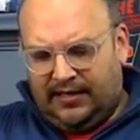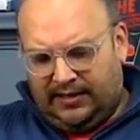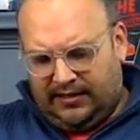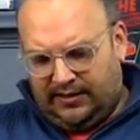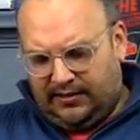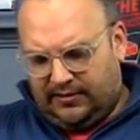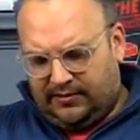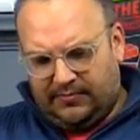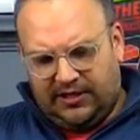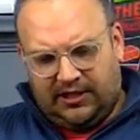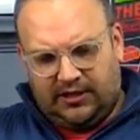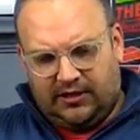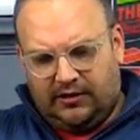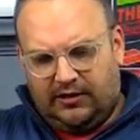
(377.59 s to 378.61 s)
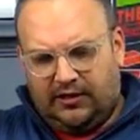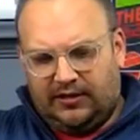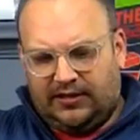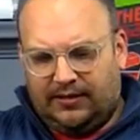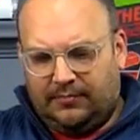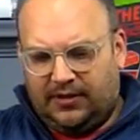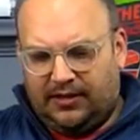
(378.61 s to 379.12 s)
Here, let me show you
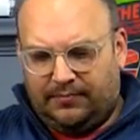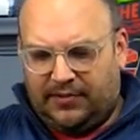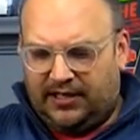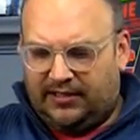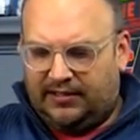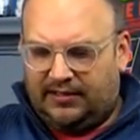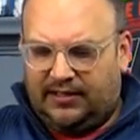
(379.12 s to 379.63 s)
some of the buttons